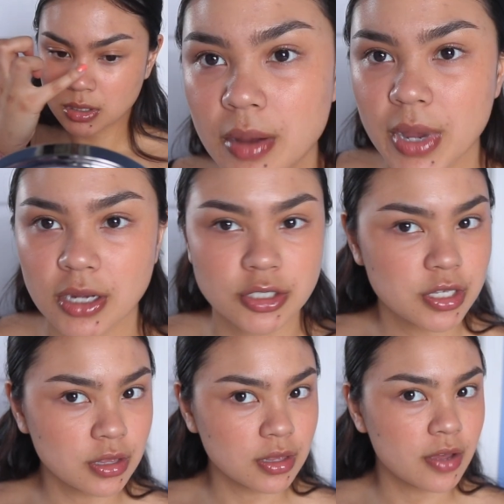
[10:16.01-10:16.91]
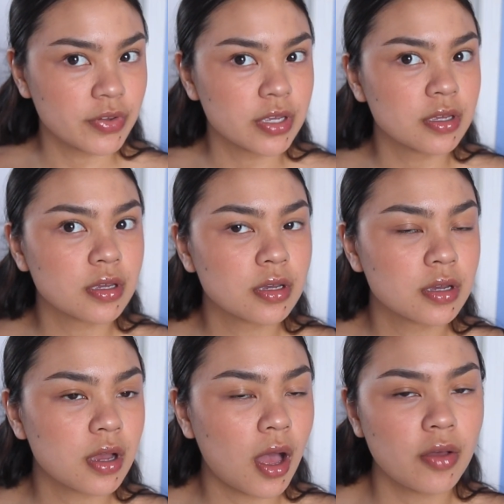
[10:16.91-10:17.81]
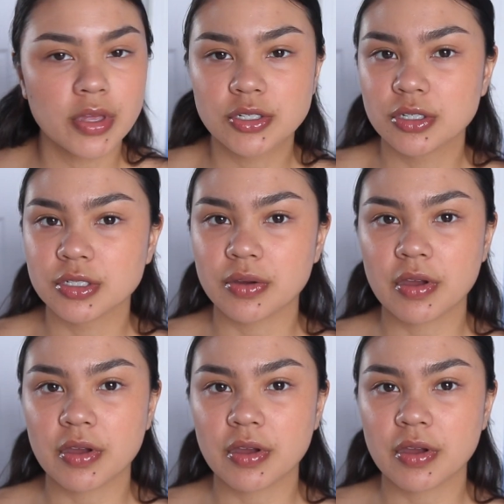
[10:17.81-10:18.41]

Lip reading: I'm actually loving how that turned out.